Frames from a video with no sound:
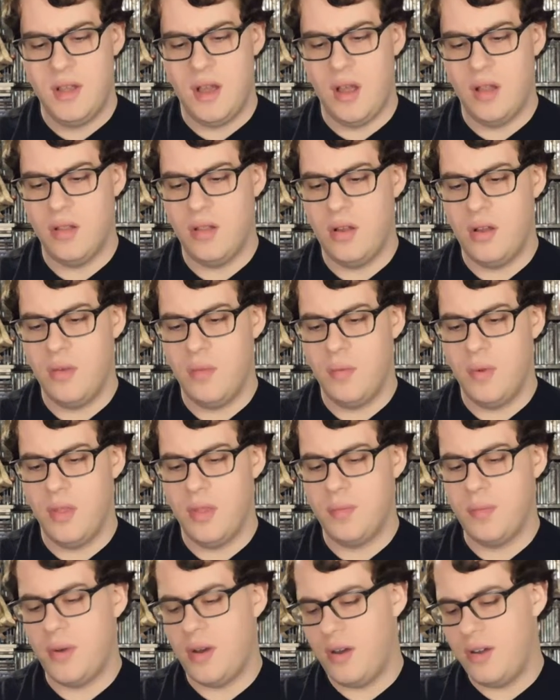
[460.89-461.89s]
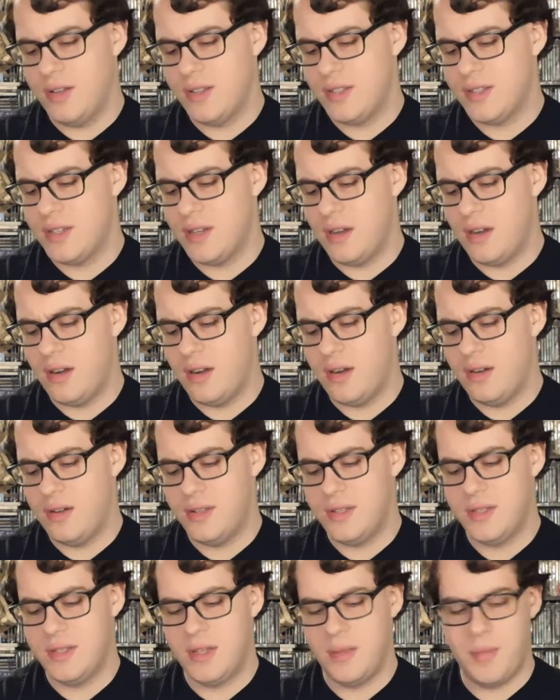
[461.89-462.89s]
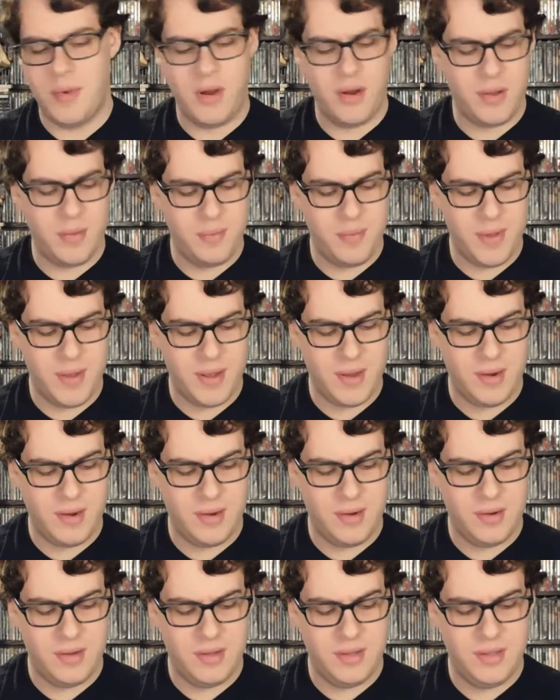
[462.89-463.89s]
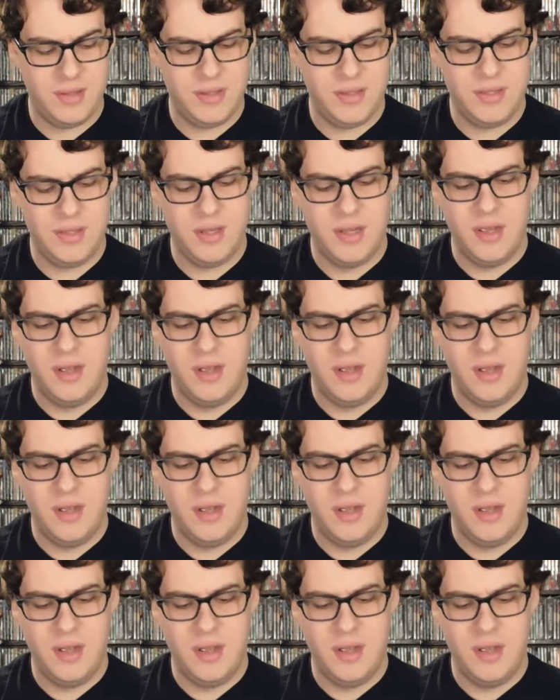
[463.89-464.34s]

along with Pawn Stars, American Pickers.